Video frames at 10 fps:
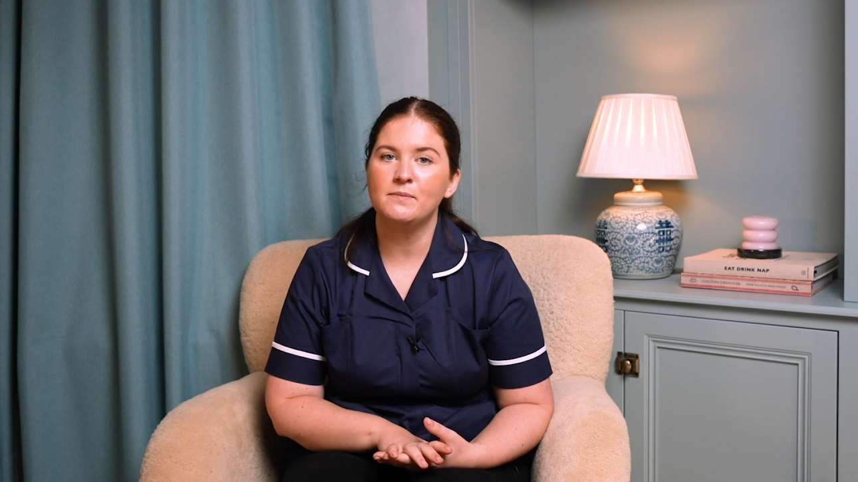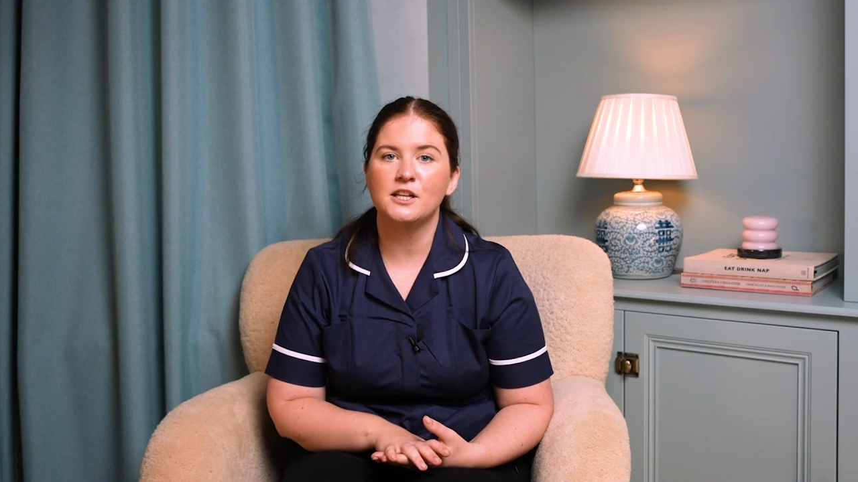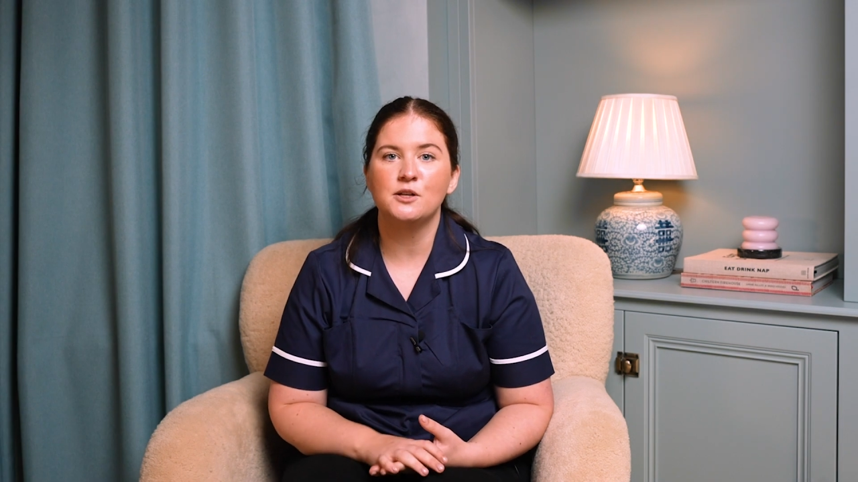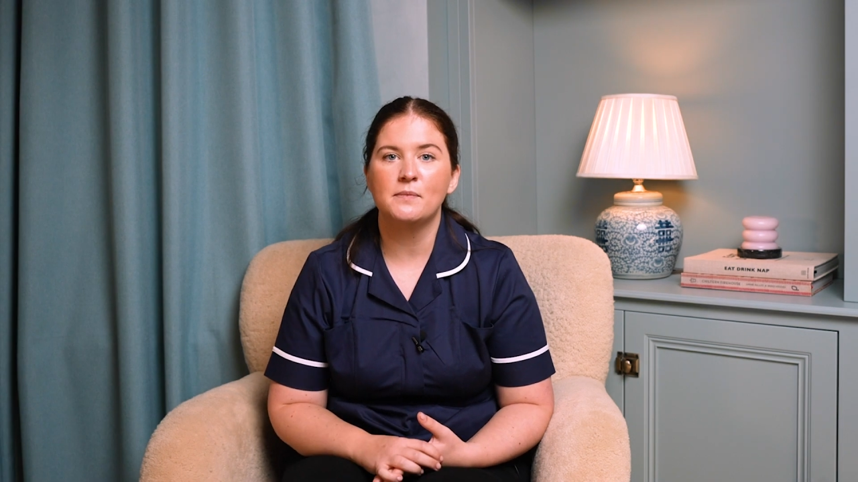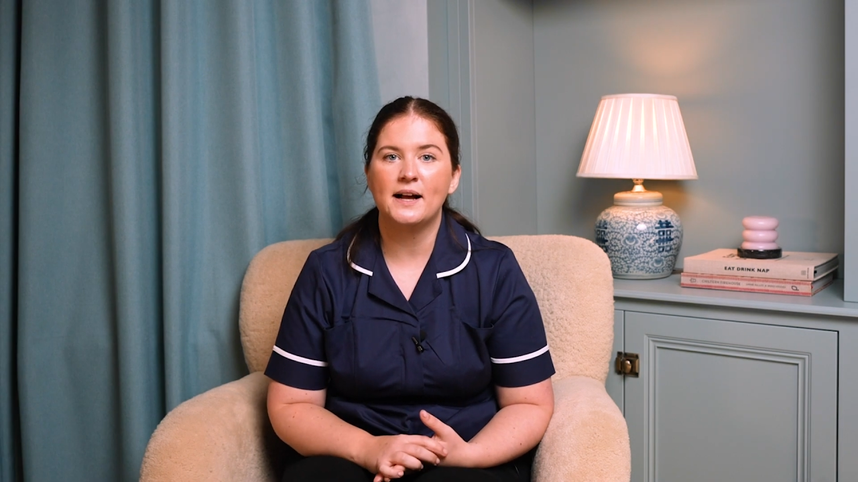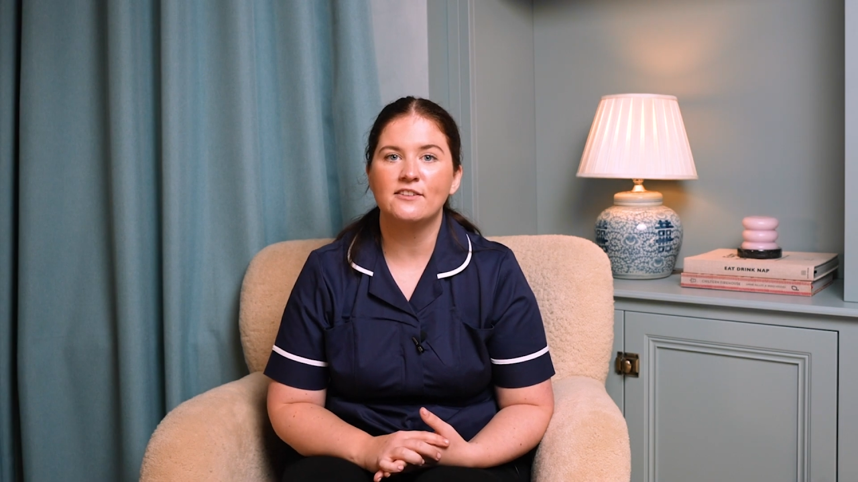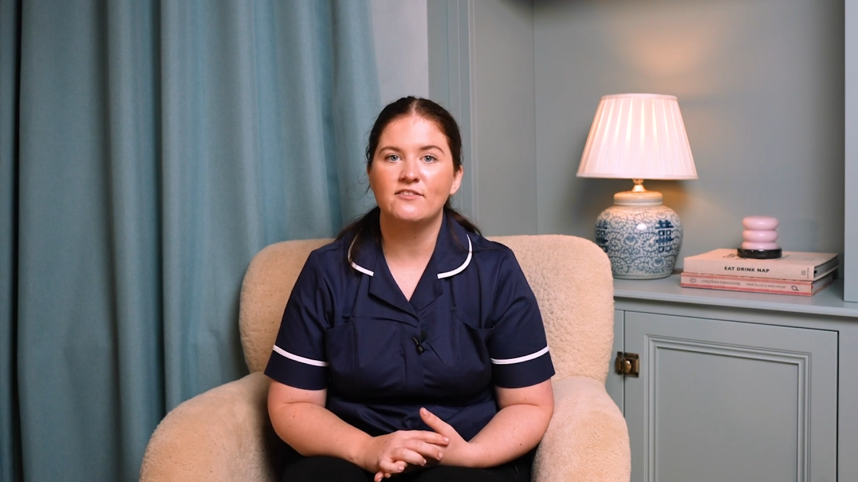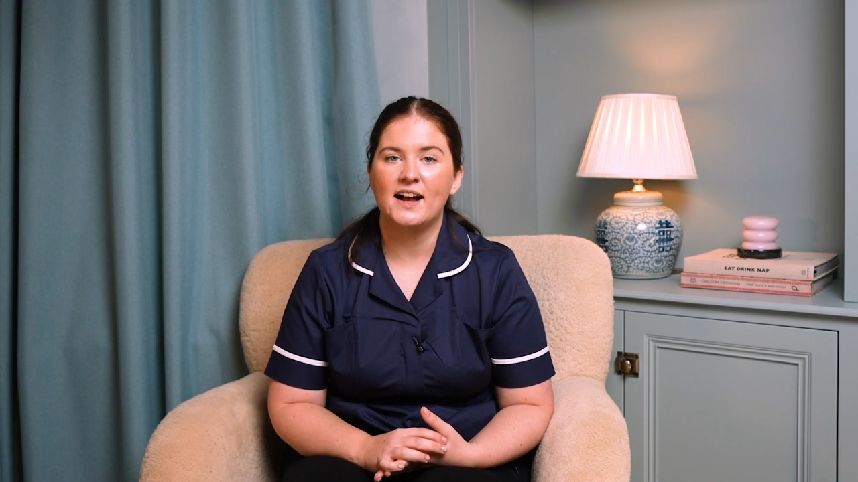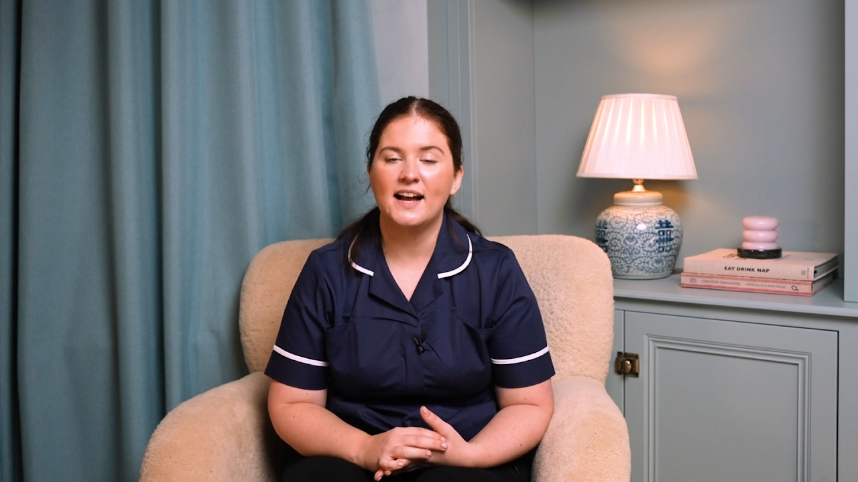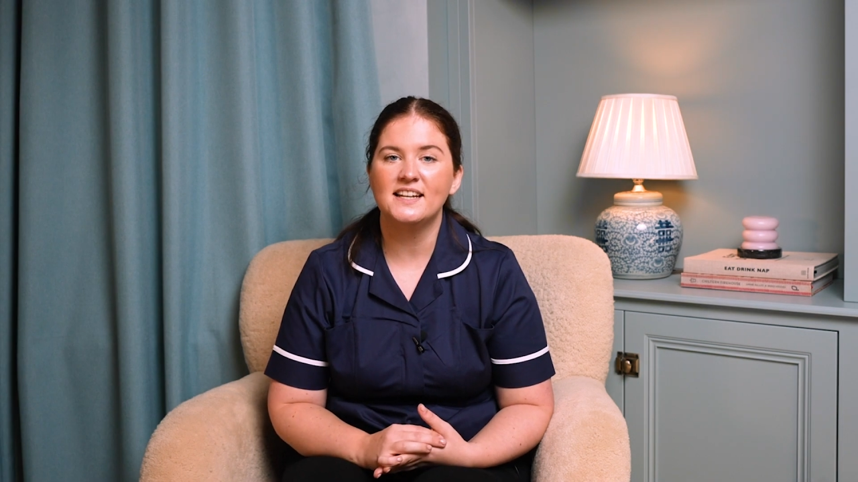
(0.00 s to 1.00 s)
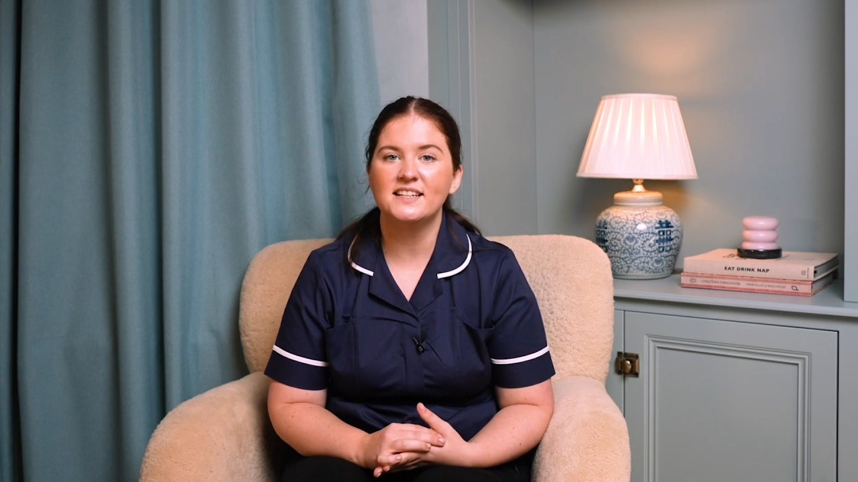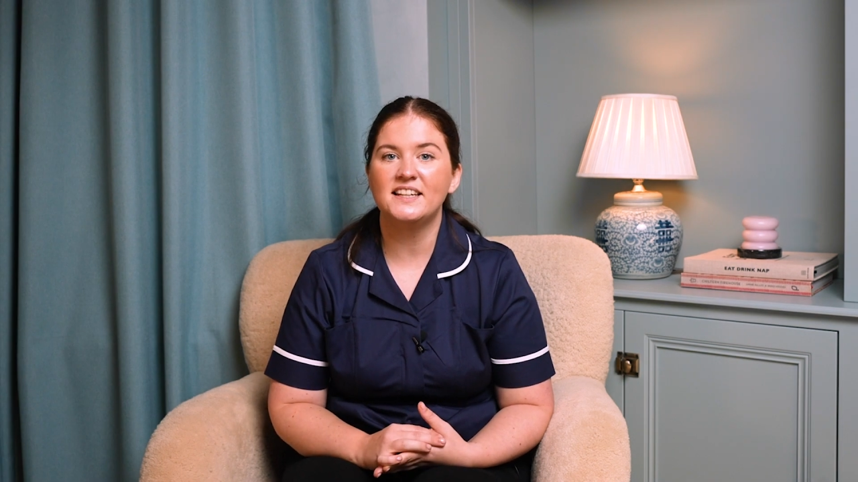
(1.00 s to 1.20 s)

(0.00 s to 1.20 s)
that you might find